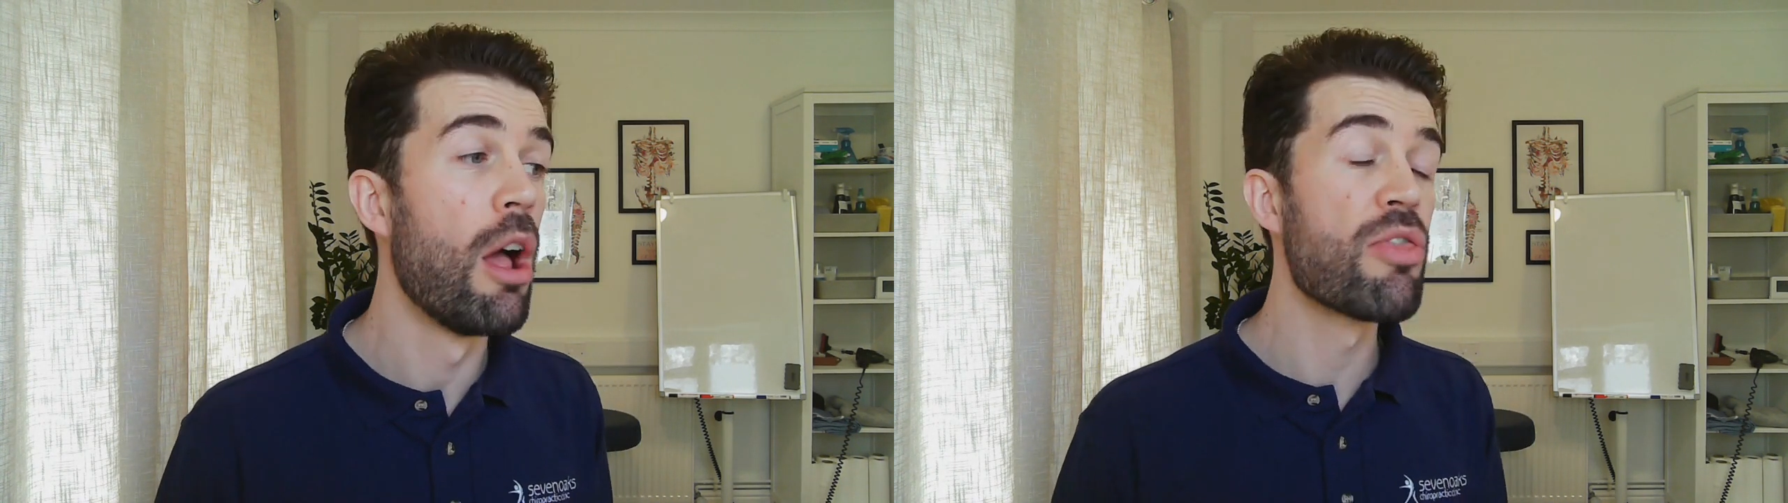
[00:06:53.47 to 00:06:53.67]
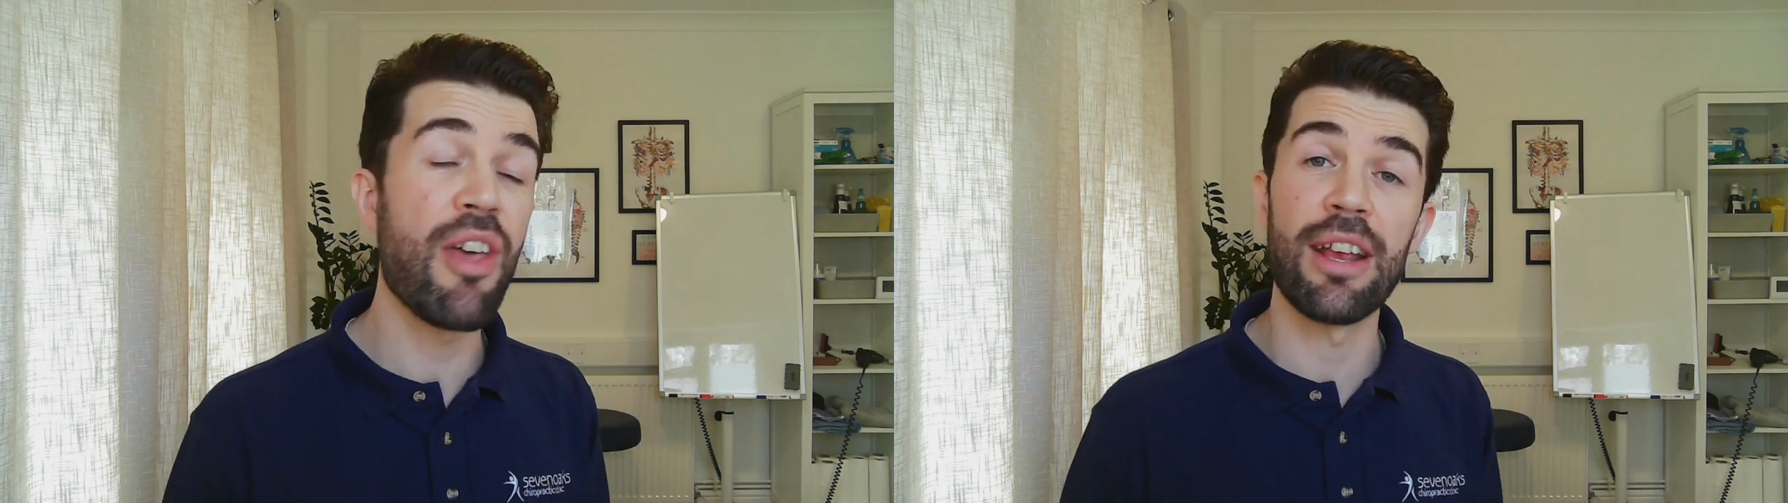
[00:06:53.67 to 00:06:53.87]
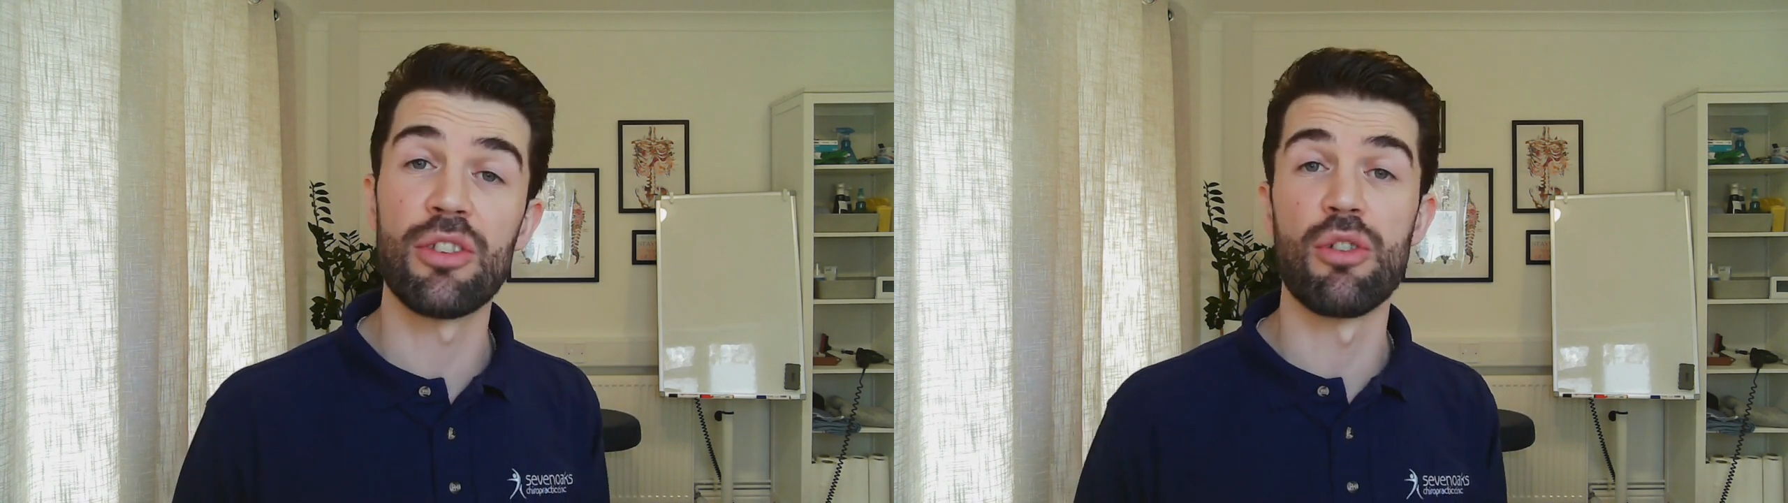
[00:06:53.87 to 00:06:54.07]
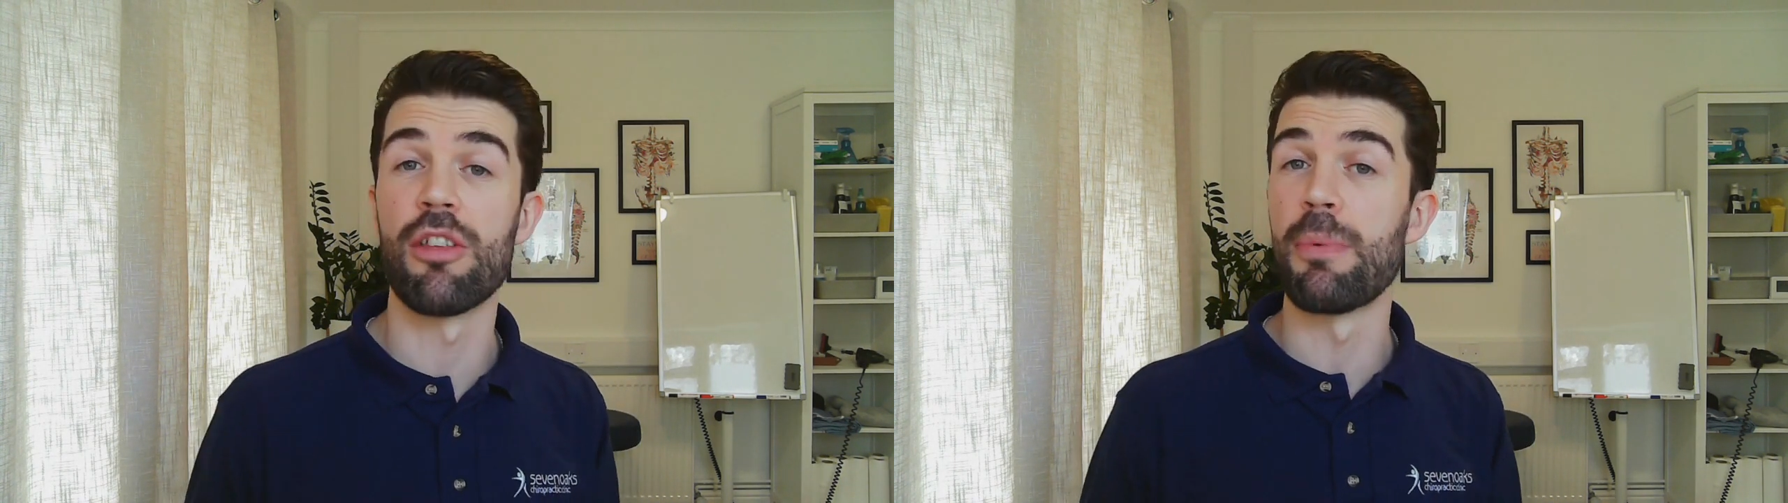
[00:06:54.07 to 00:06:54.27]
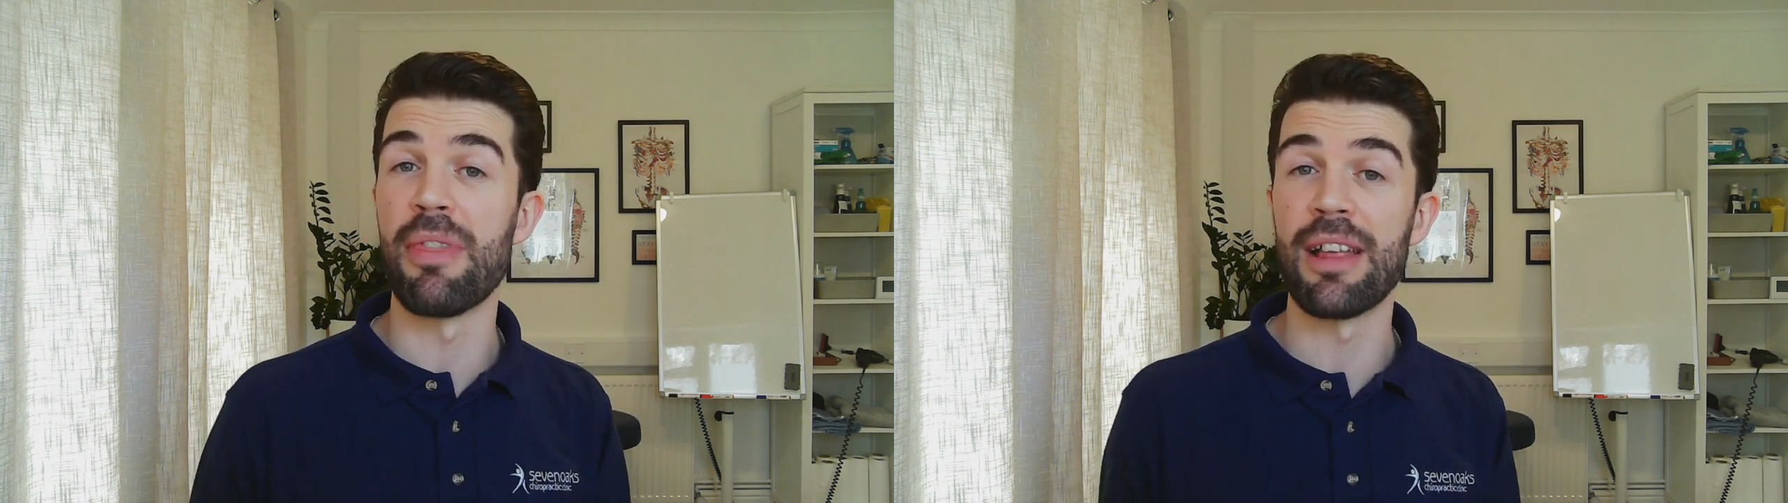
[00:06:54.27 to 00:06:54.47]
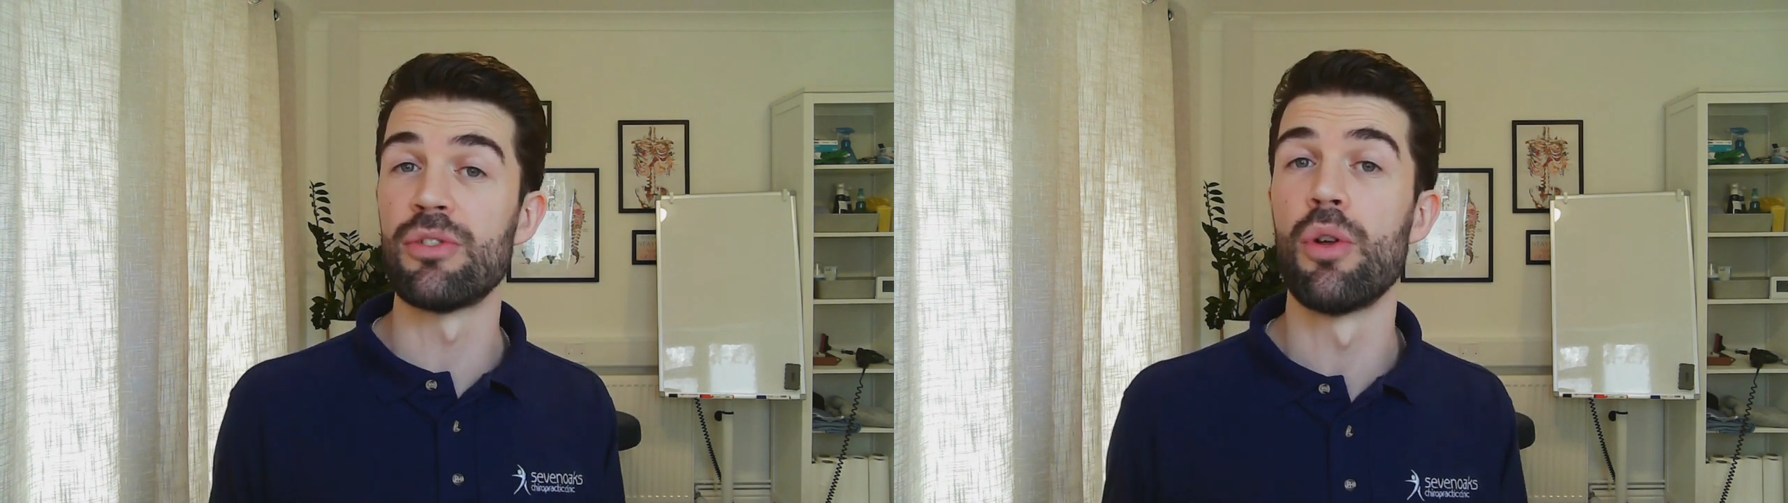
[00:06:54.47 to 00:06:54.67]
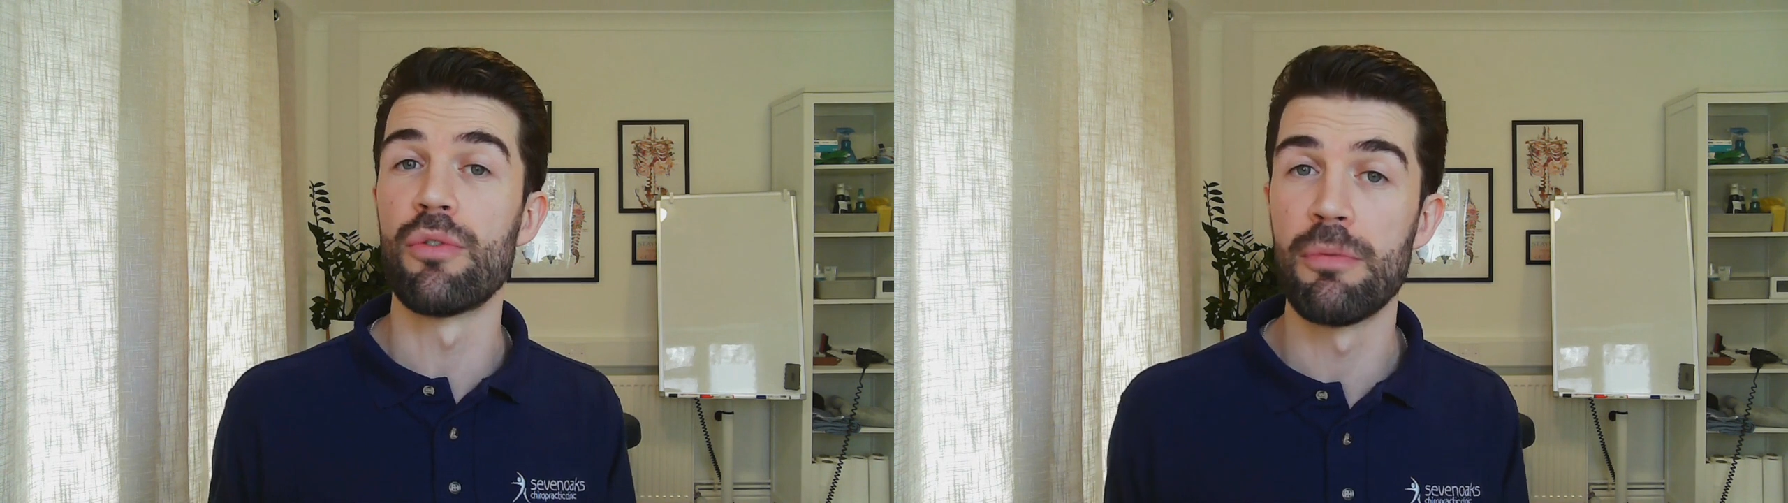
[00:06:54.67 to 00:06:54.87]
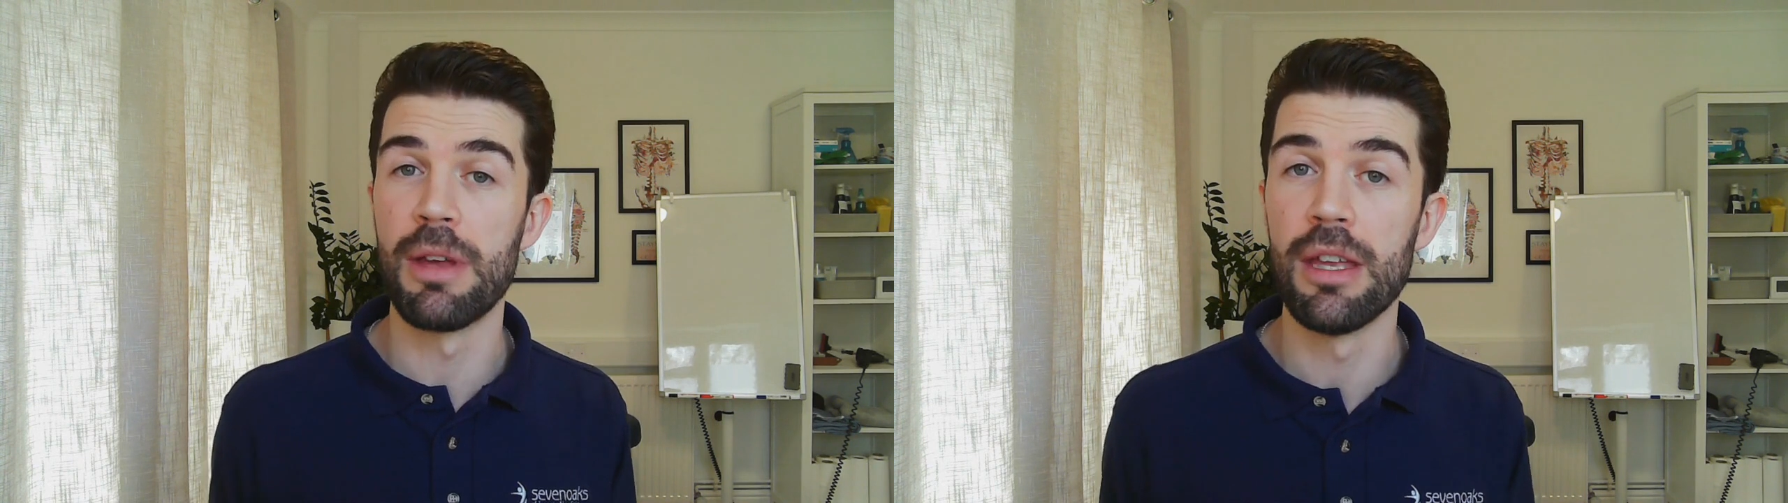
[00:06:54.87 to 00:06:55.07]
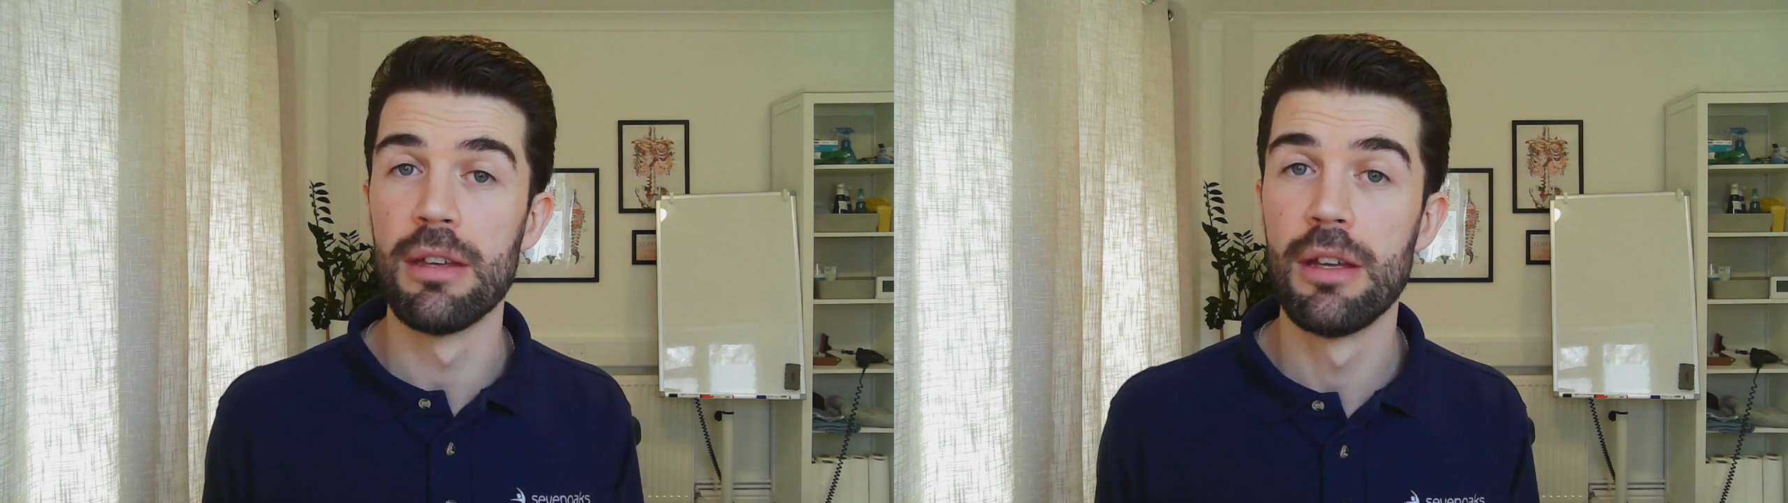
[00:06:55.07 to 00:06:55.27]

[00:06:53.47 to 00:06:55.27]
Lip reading: thanks, Chris, but that's not for me.